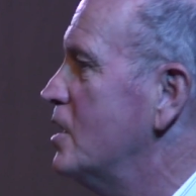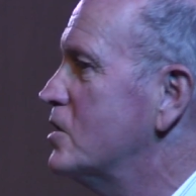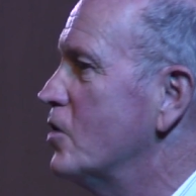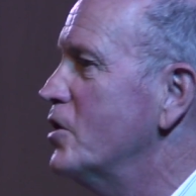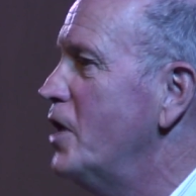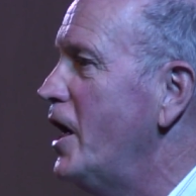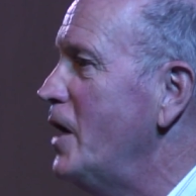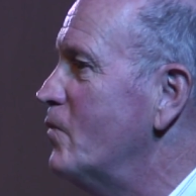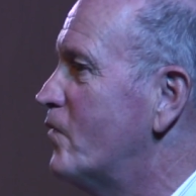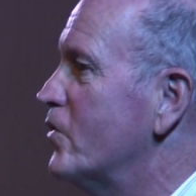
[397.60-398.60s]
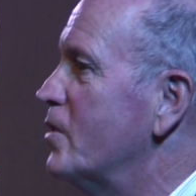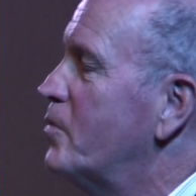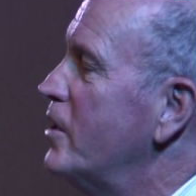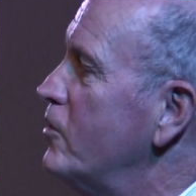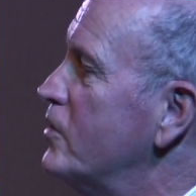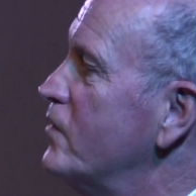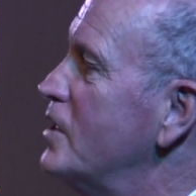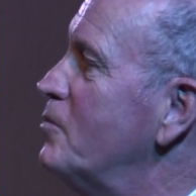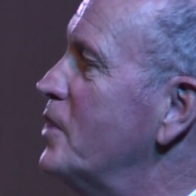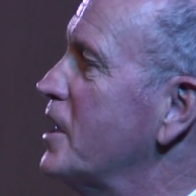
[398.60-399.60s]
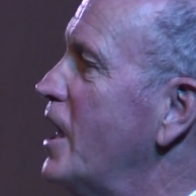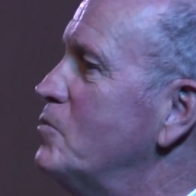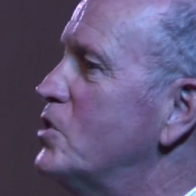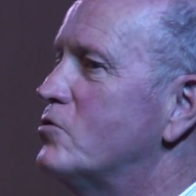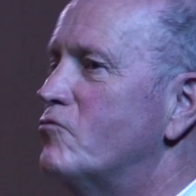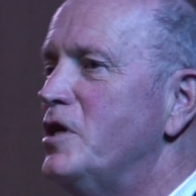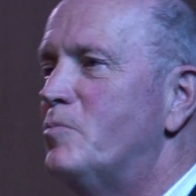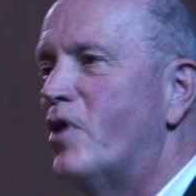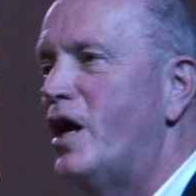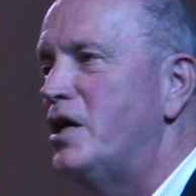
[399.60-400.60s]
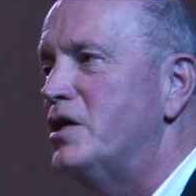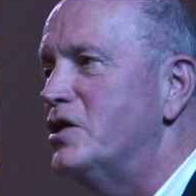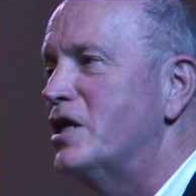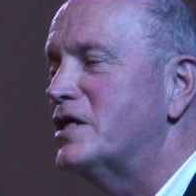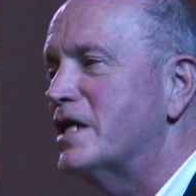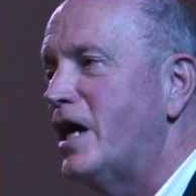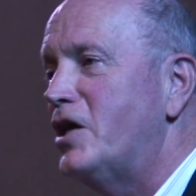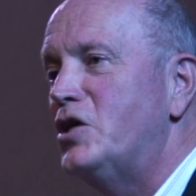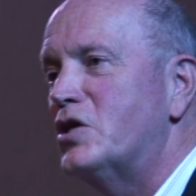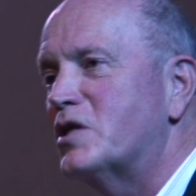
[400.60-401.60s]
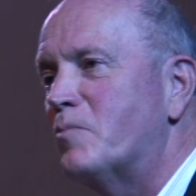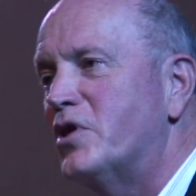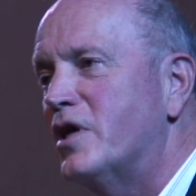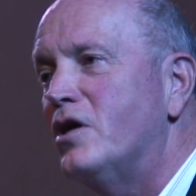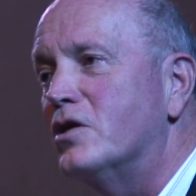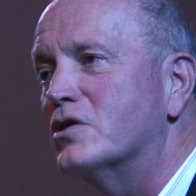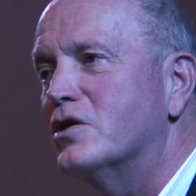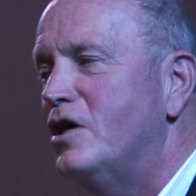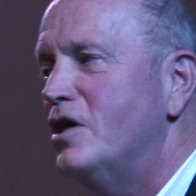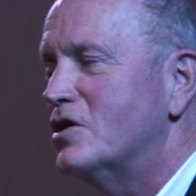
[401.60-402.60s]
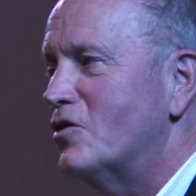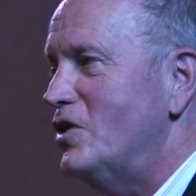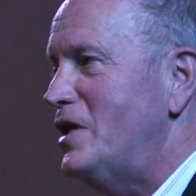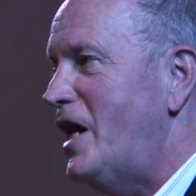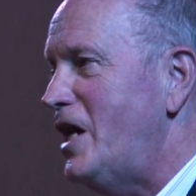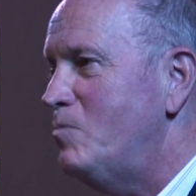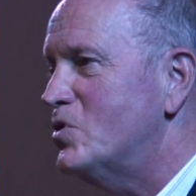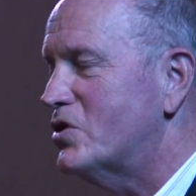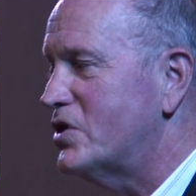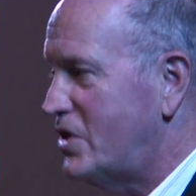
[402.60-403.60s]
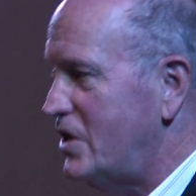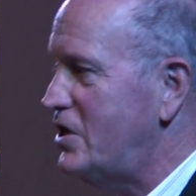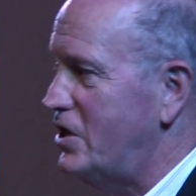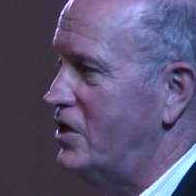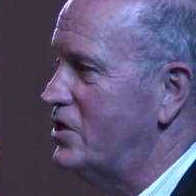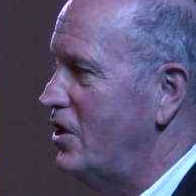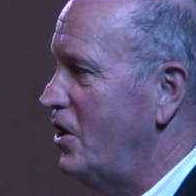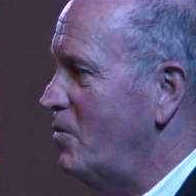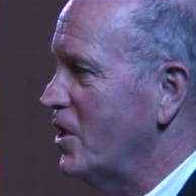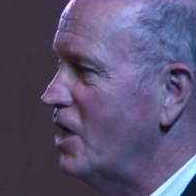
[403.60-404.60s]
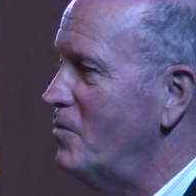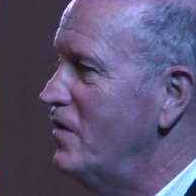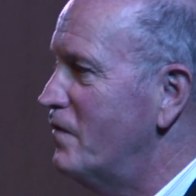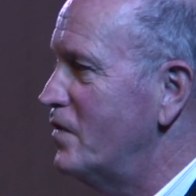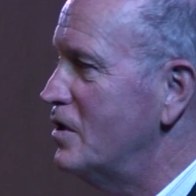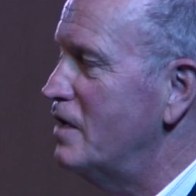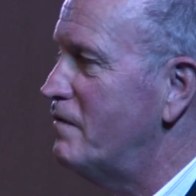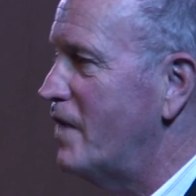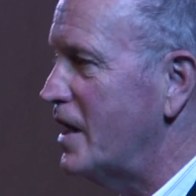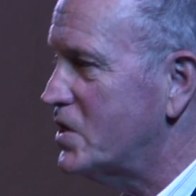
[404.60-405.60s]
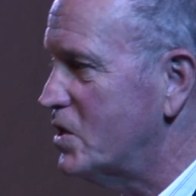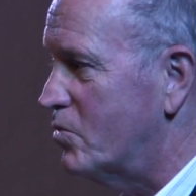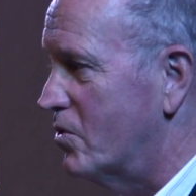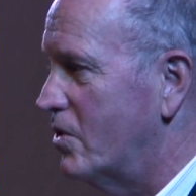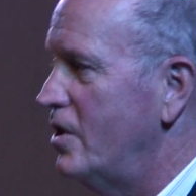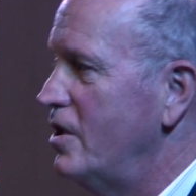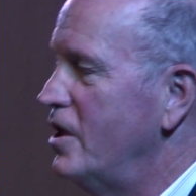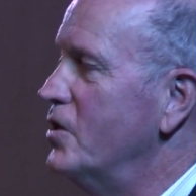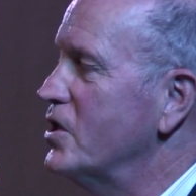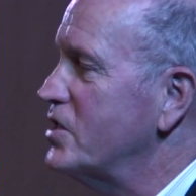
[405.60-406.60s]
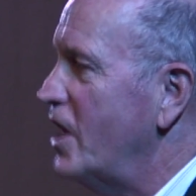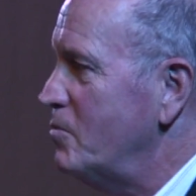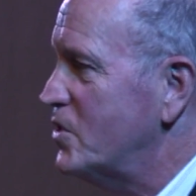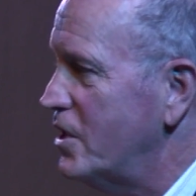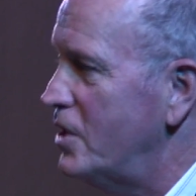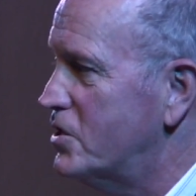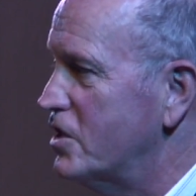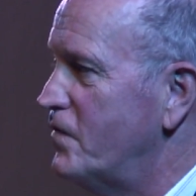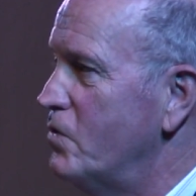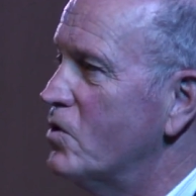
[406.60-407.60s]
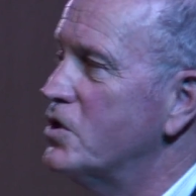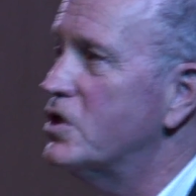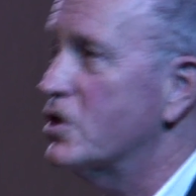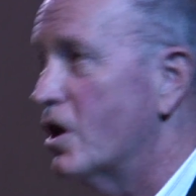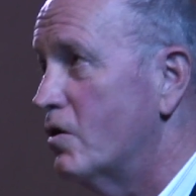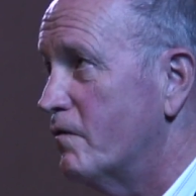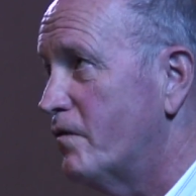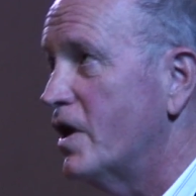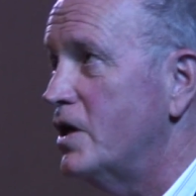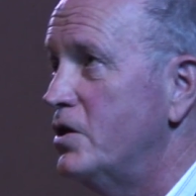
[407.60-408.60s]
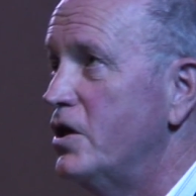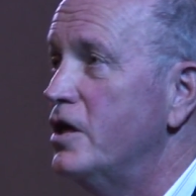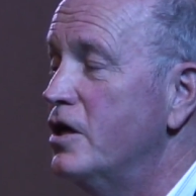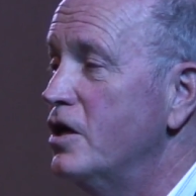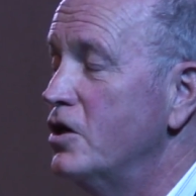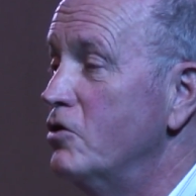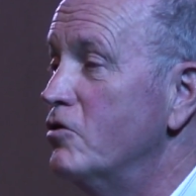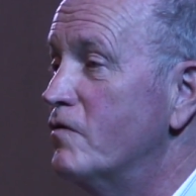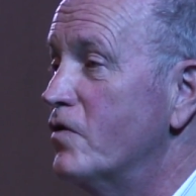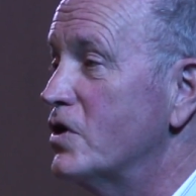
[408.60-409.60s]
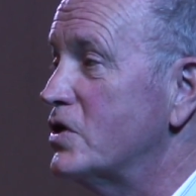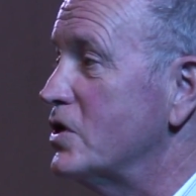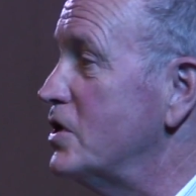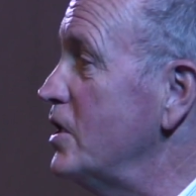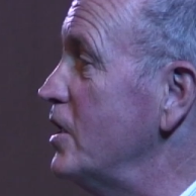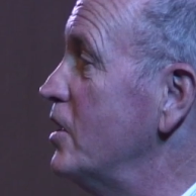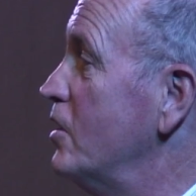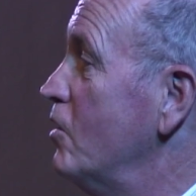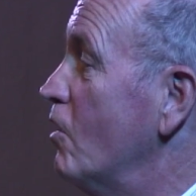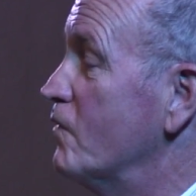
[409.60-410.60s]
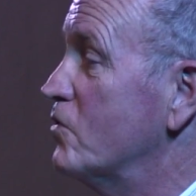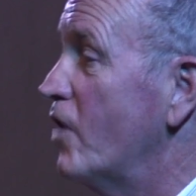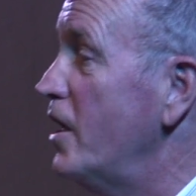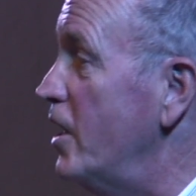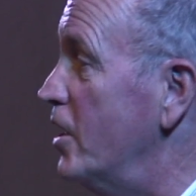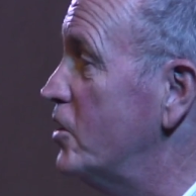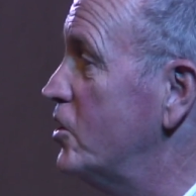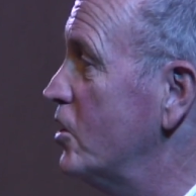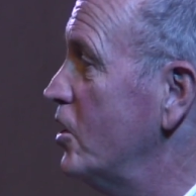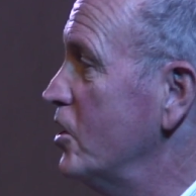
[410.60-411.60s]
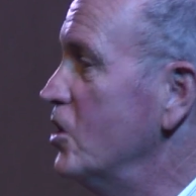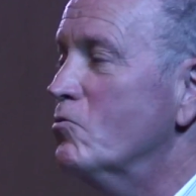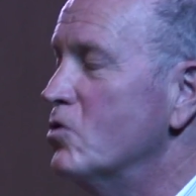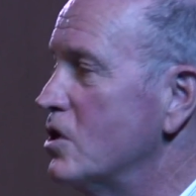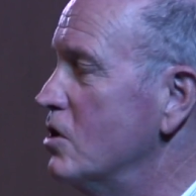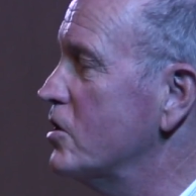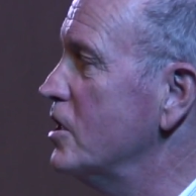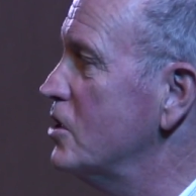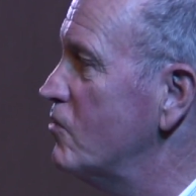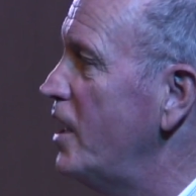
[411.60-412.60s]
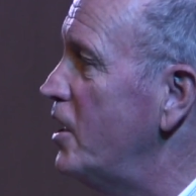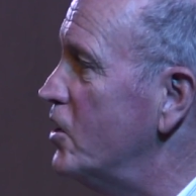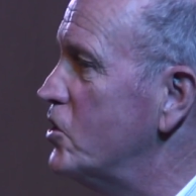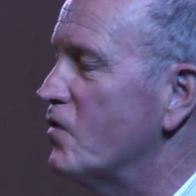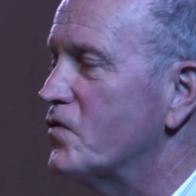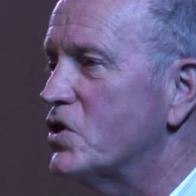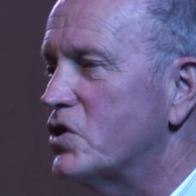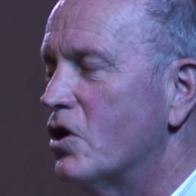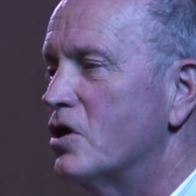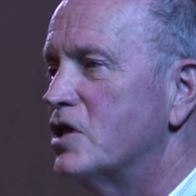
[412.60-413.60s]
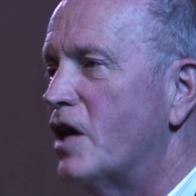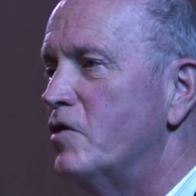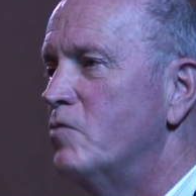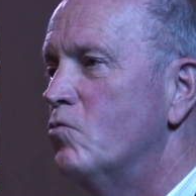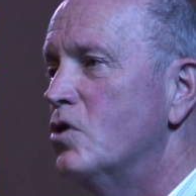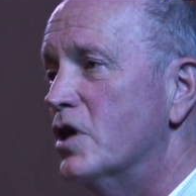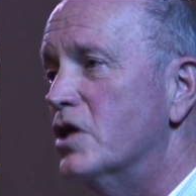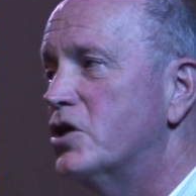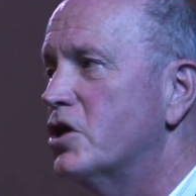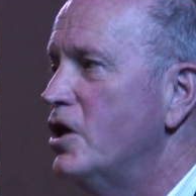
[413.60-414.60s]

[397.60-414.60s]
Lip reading: So the name for the period of the Olympic Games is rebranded yet again into something else. So the names of the cities become infinitely flexible in the same sense that if you wanted to go and find the University of Greenwich, you wouldn't look in Greenwich. You have to start down in Woolwich.